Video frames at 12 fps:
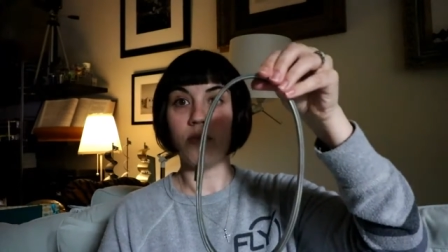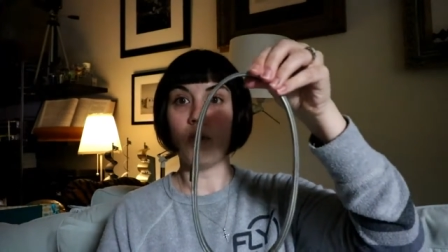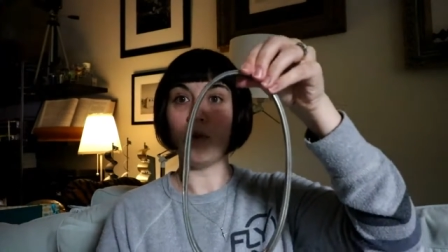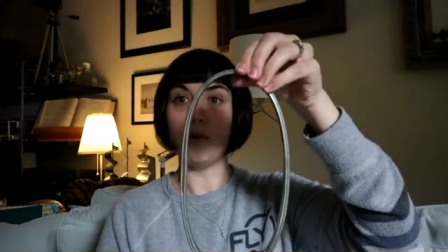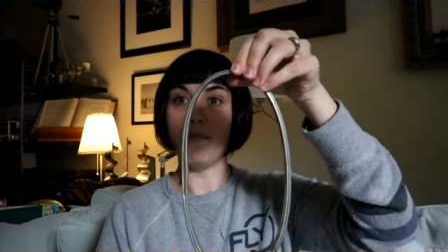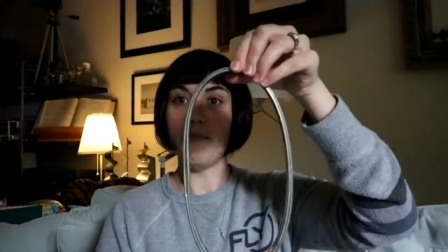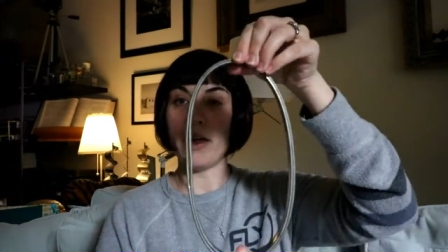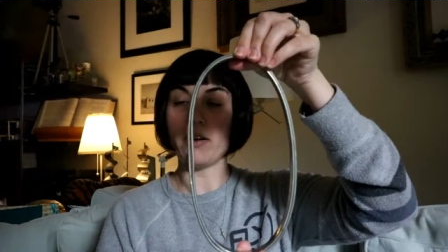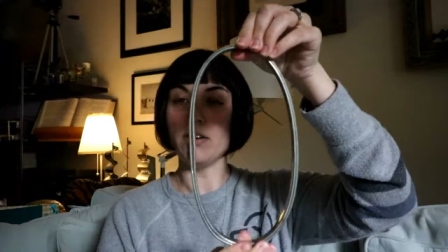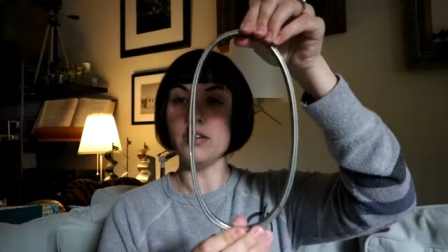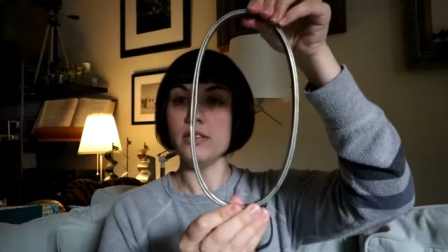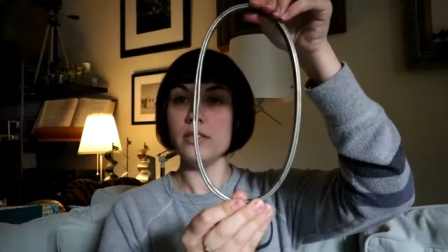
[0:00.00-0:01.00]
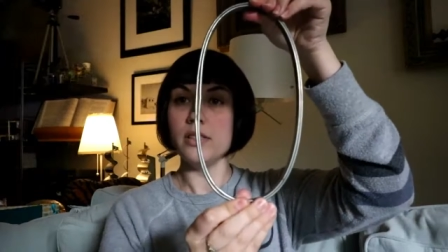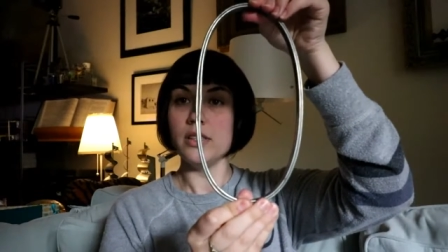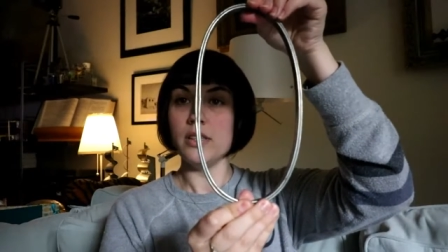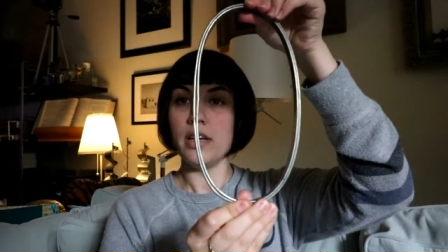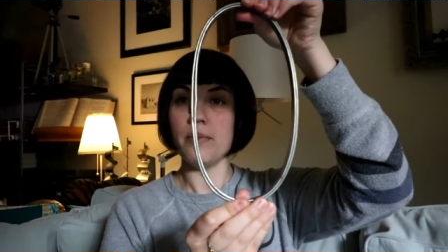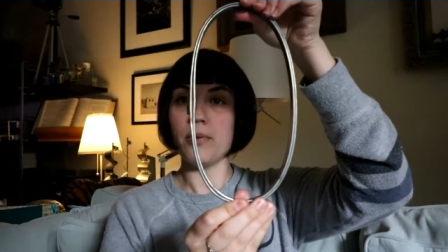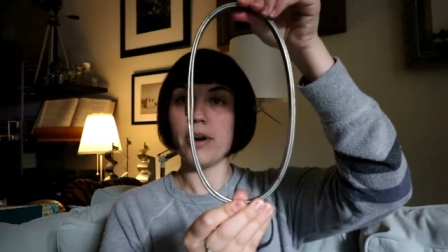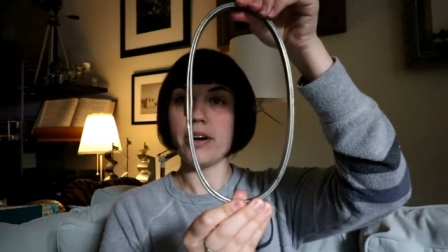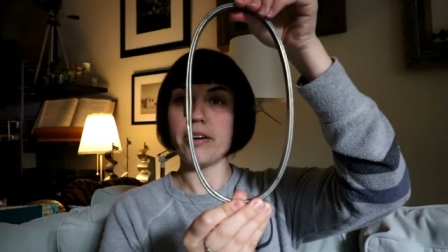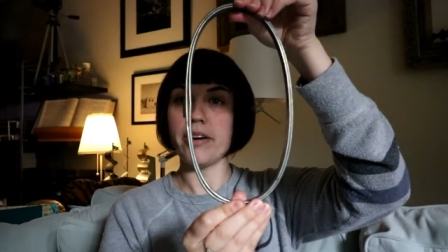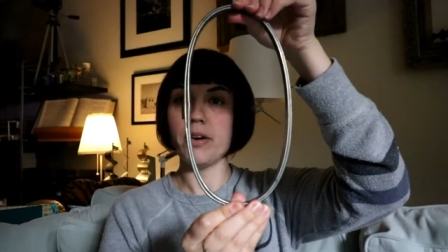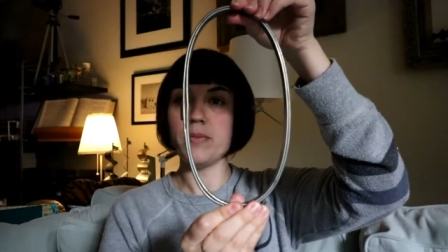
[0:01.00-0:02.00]
old metal
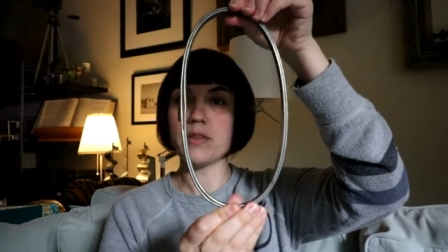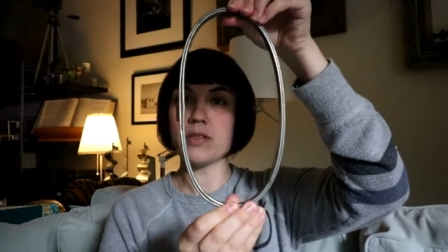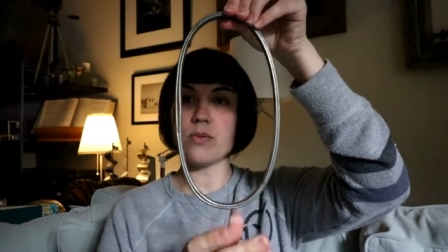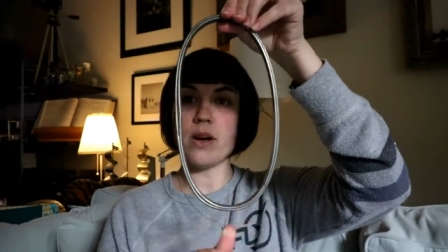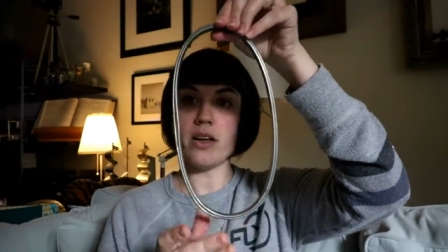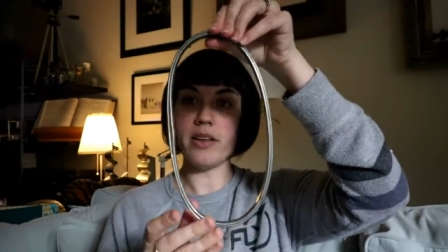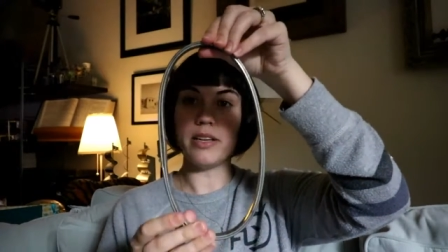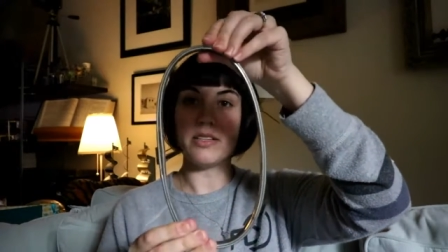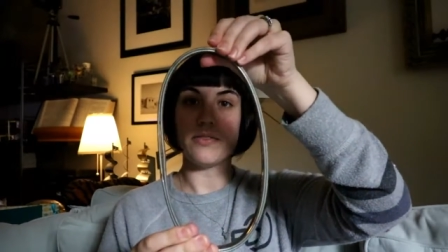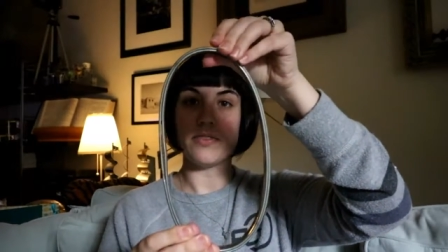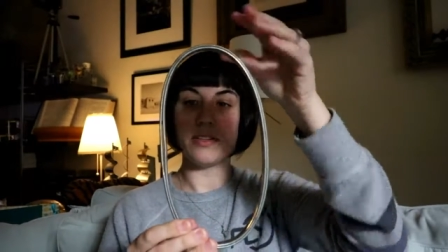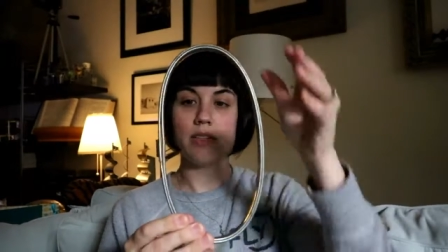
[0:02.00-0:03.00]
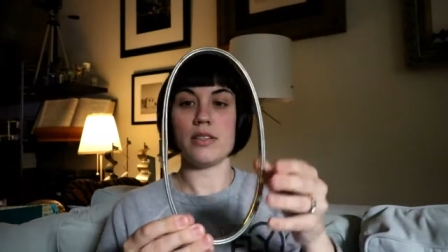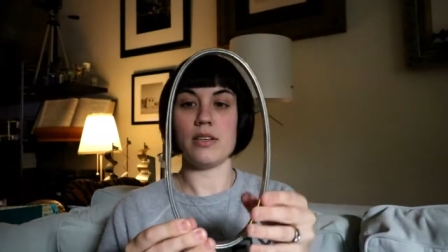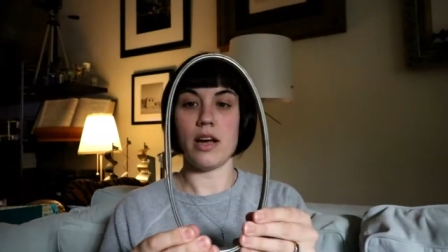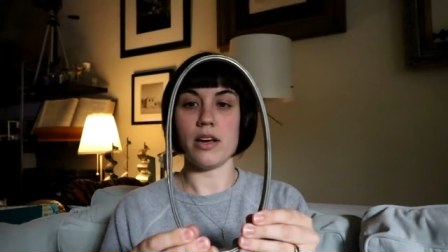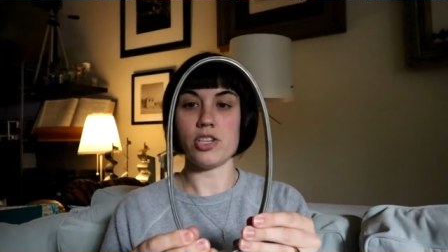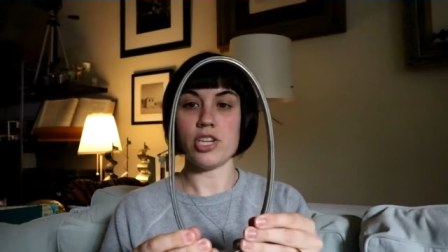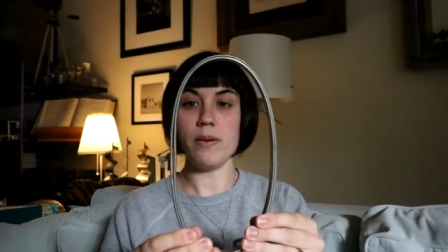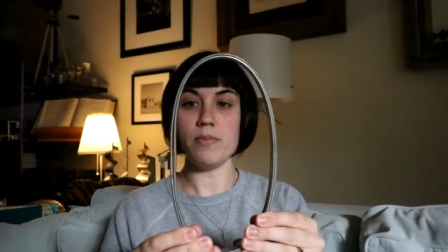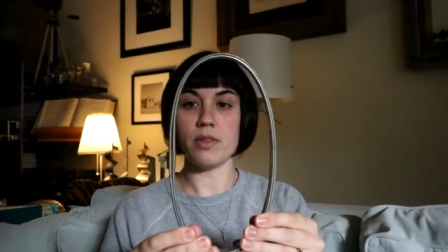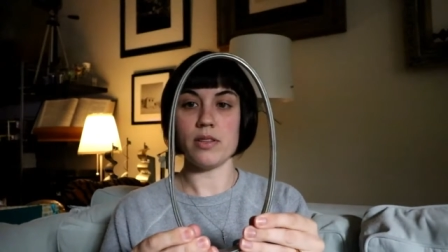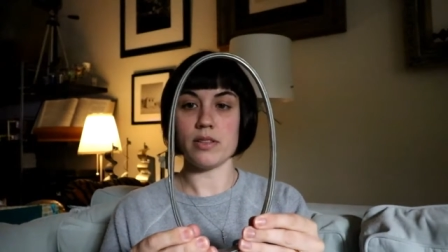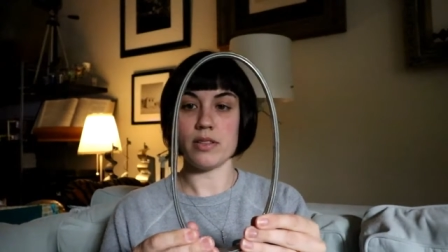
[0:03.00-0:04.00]
embroidery hoops as well in different
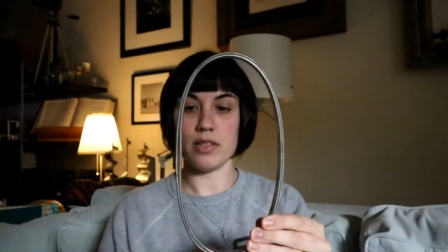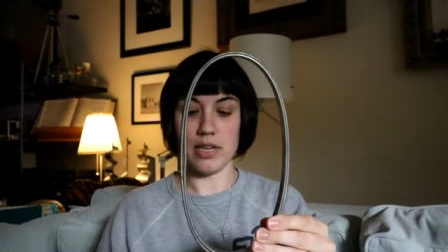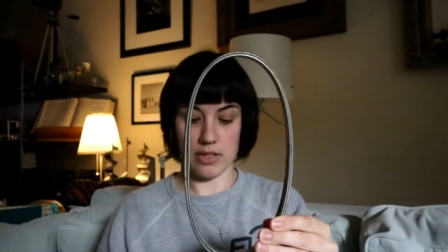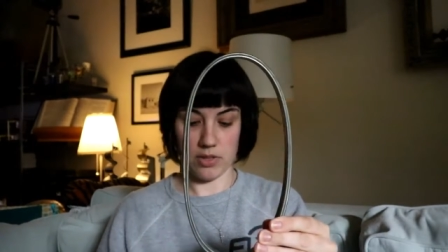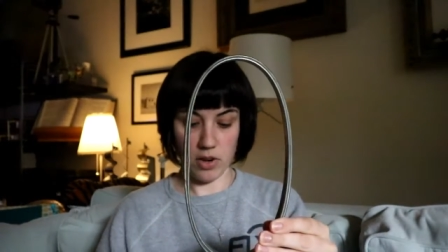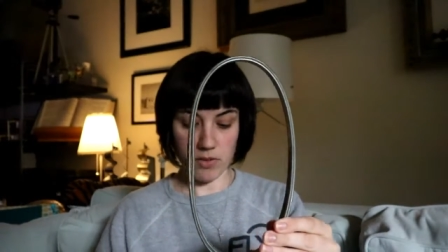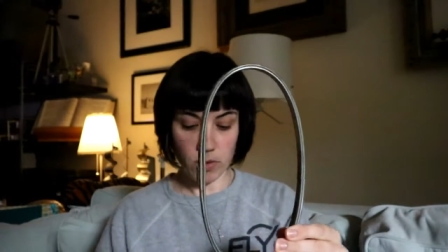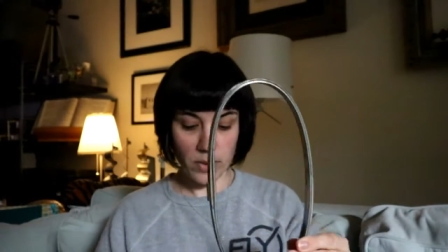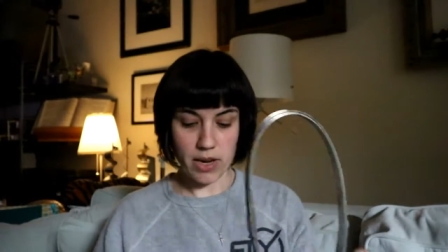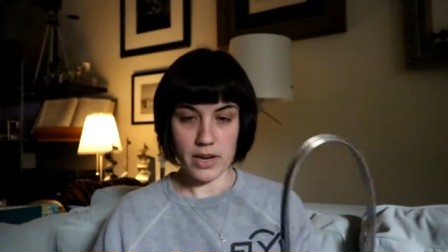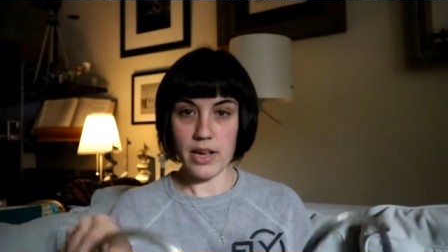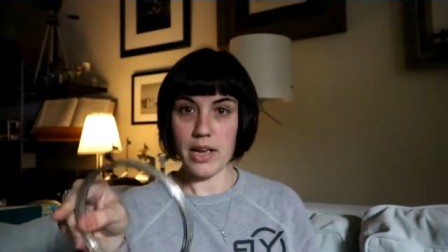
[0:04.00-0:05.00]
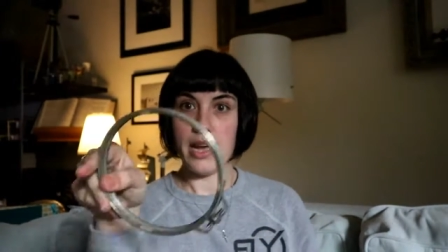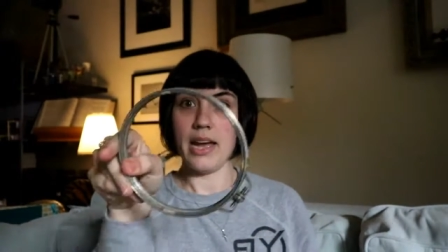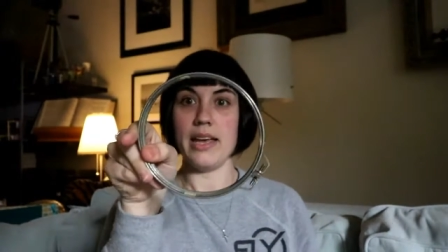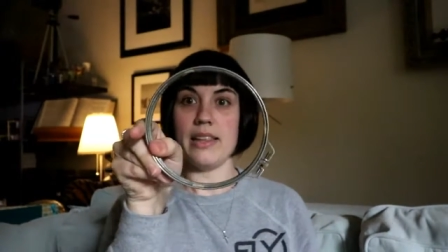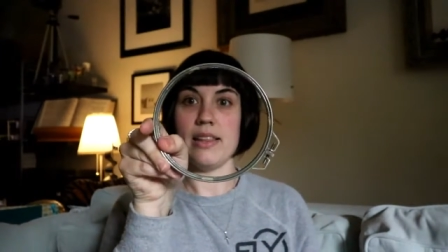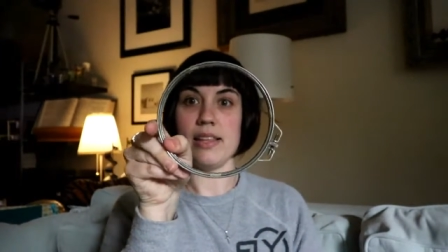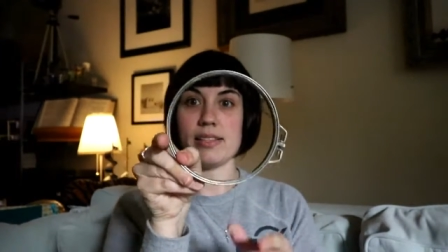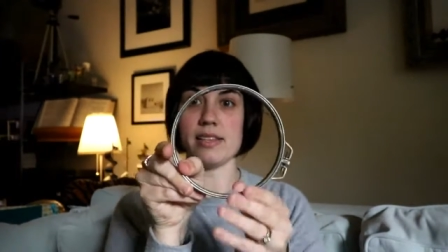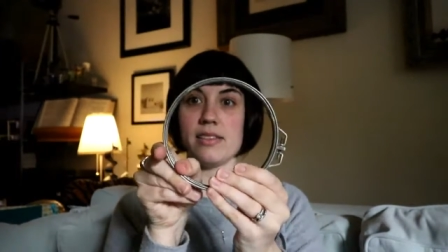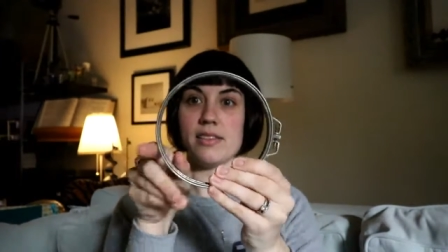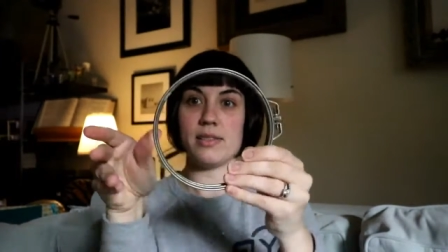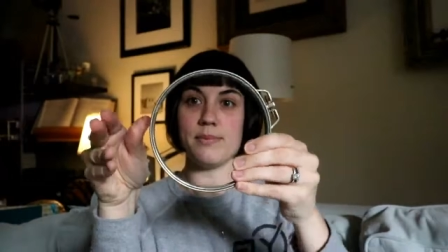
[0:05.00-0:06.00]
shapes. So this is a nice oval one, and then this
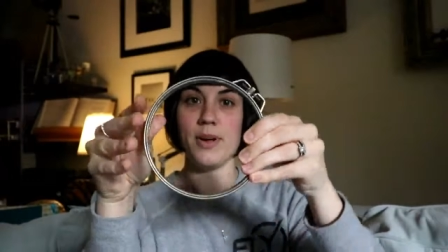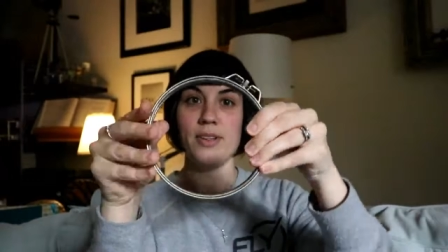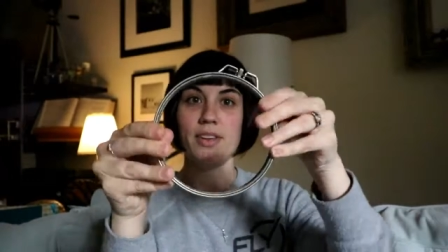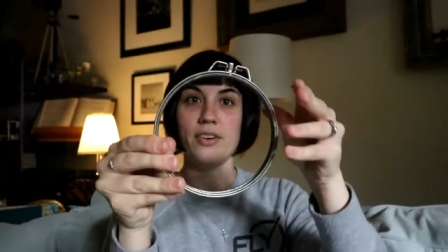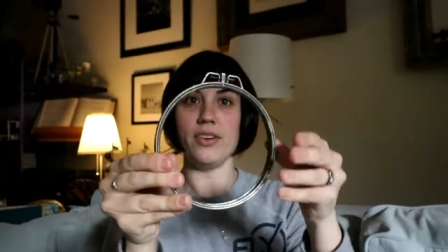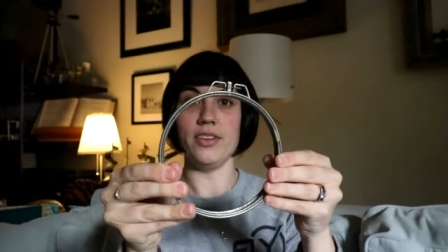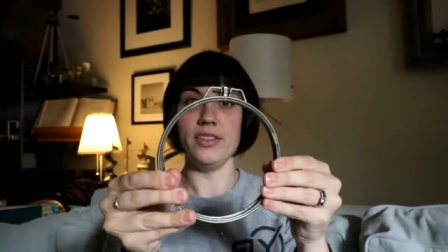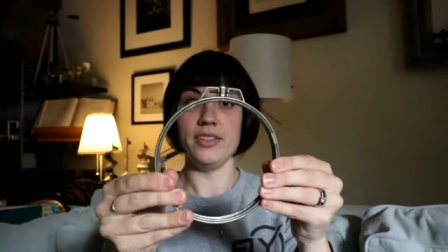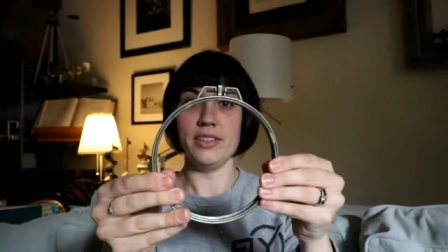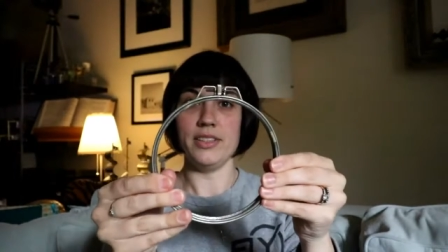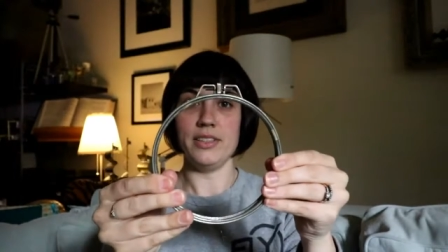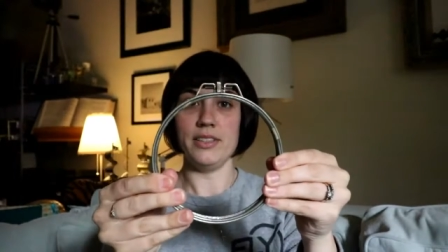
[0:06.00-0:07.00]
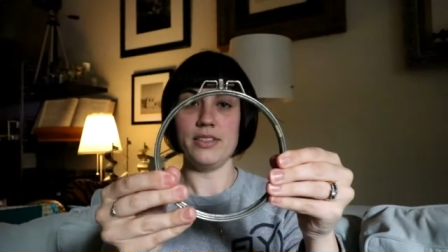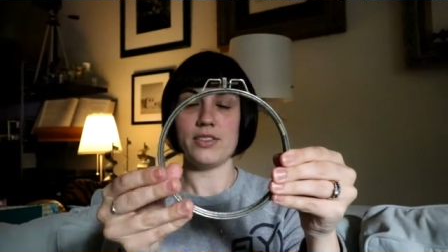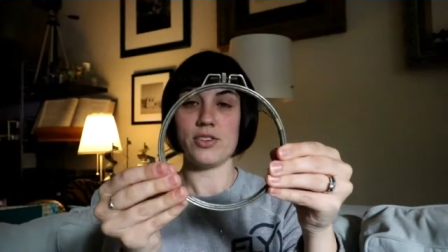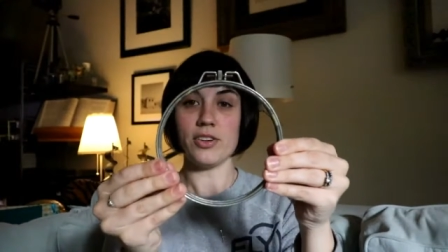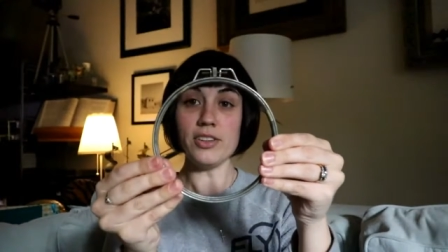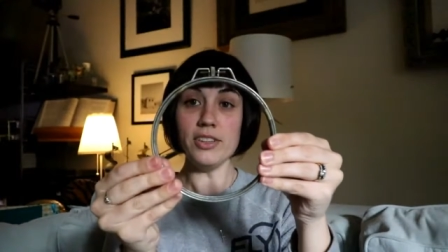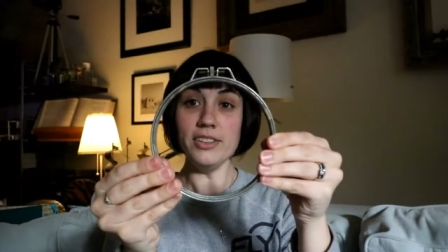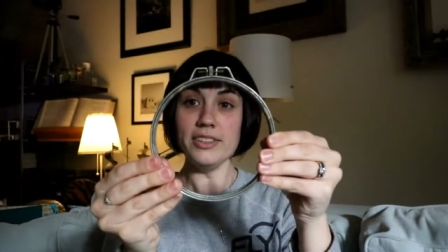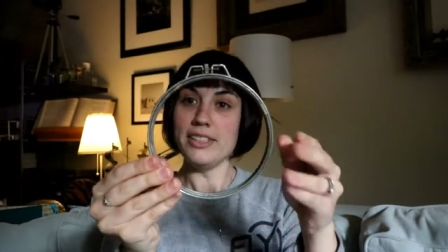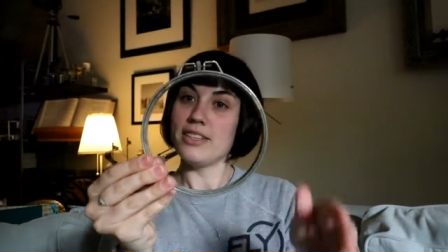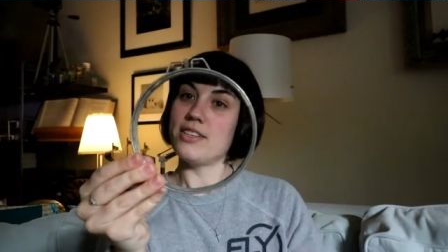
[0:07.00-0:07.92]
is a small little circle.